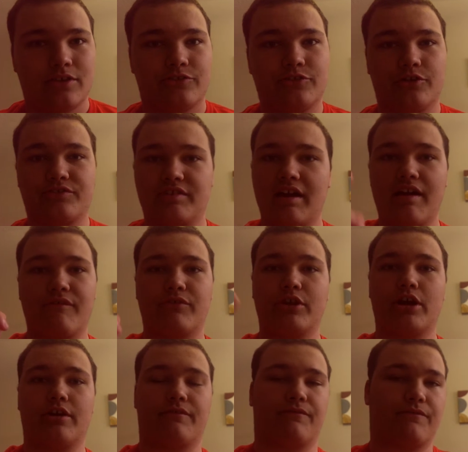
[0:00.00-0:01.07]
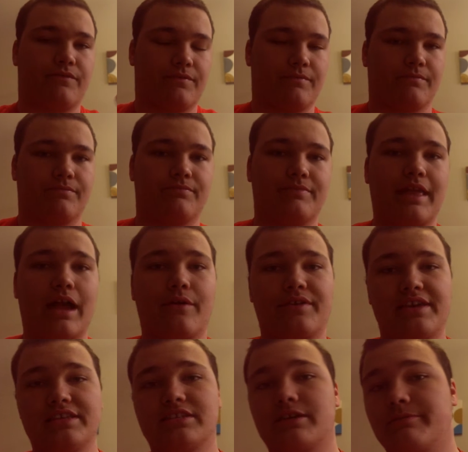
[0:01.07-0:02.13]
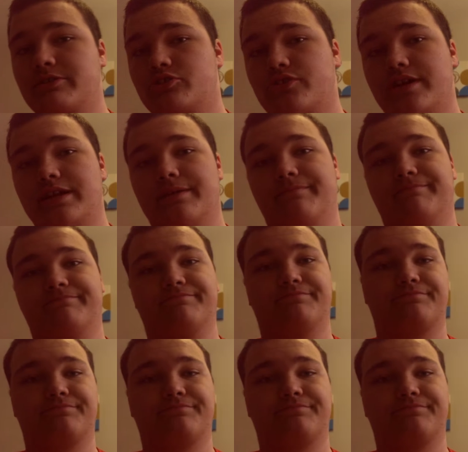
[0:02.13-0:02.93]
So Dion Phaneuf, now he's gonna be traded,